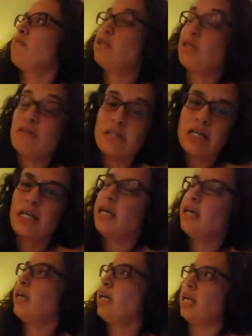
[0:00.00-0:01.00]
music,
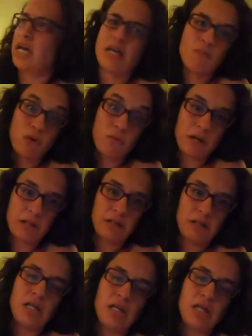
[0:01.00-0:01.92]
and I am robot.